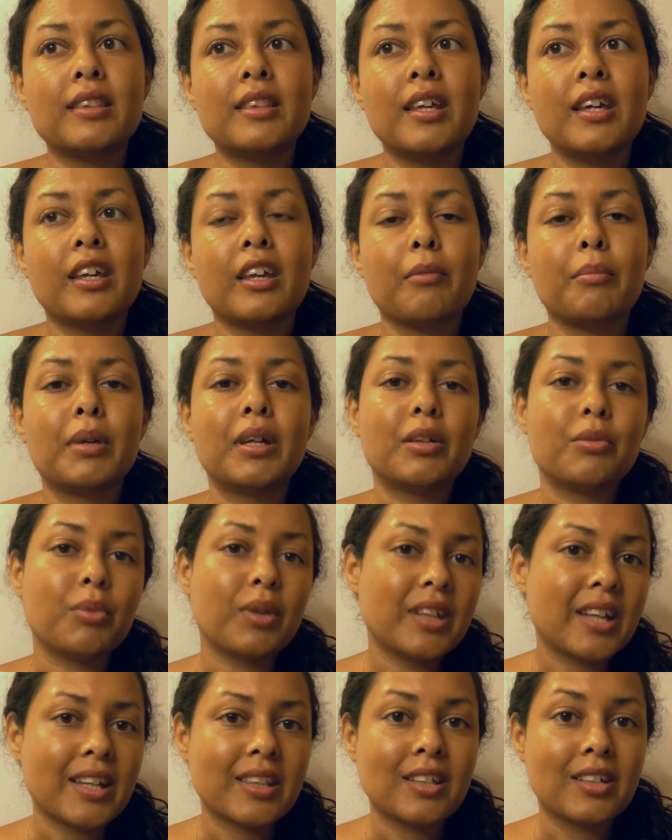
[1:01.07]
thing. I mean, we
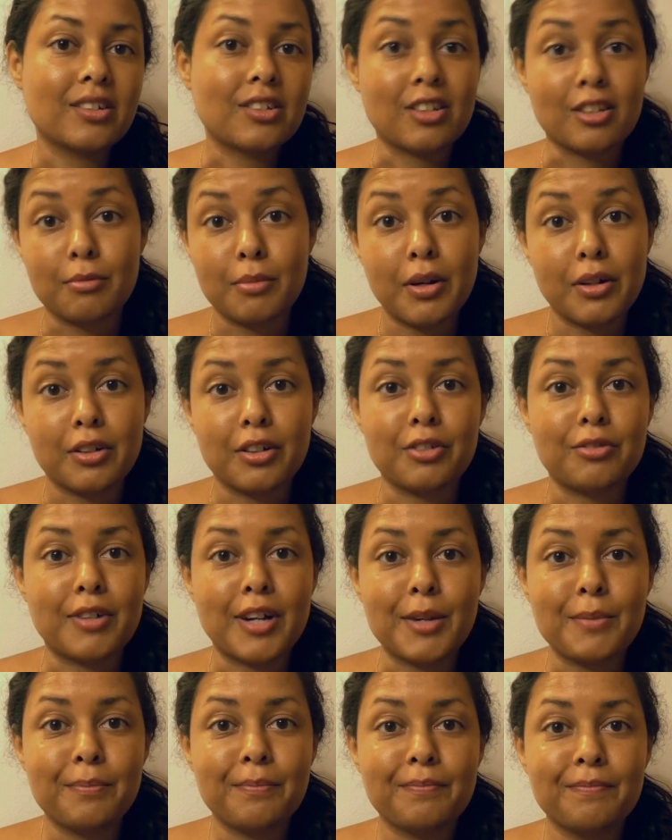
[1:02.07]
like things to smell good,
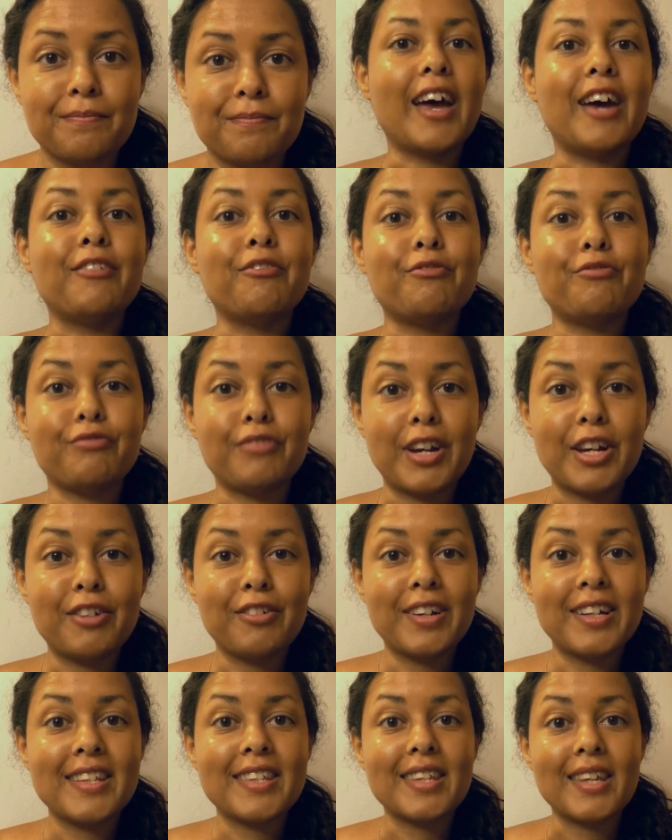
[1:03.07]
right? And
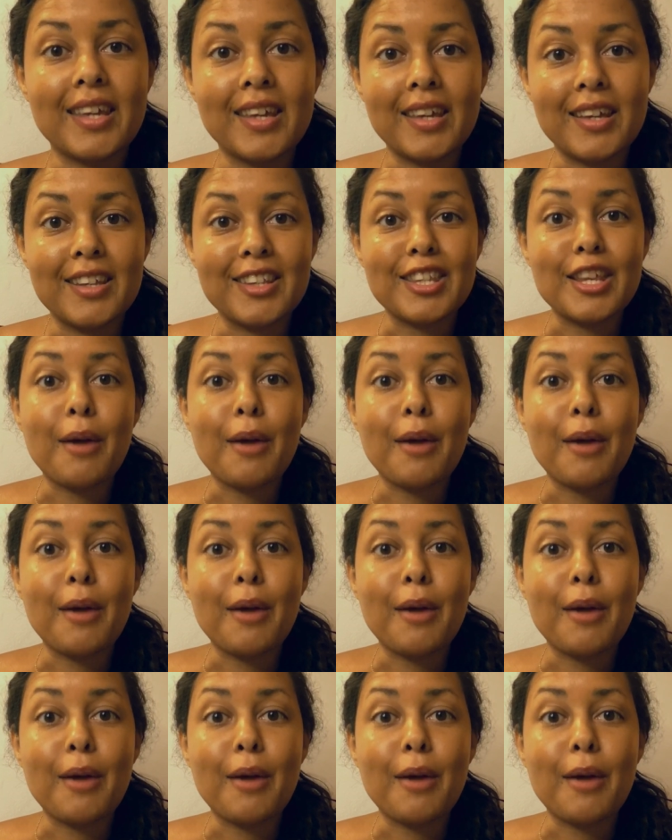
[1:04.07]
fragrance is